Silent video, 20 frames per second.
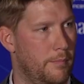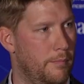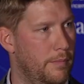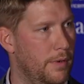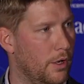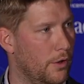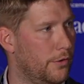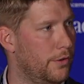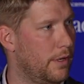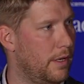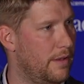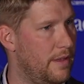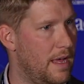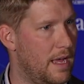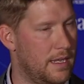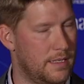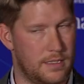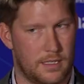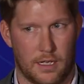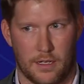built
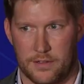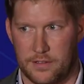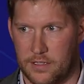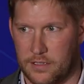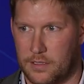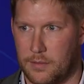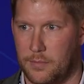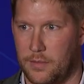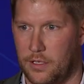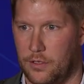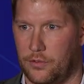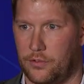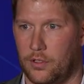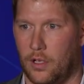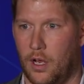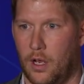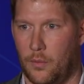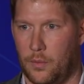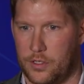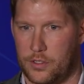that system that you
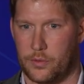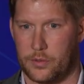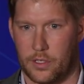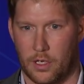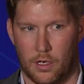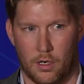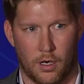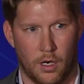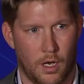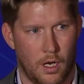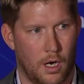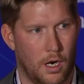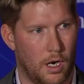saw, which was our